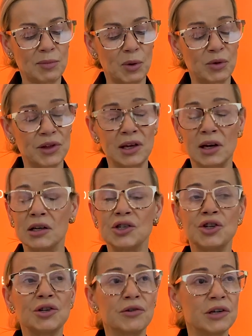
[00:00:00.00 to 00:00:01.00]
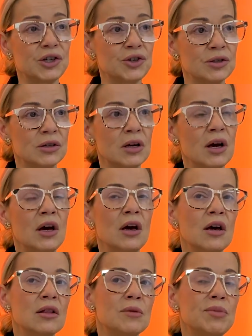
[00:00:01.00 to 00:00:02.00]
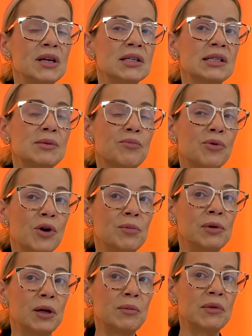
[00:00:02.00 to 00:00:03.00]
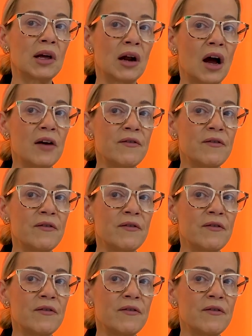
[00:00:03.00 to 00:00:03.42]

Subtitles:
but with the younger generation. The biggest problem that I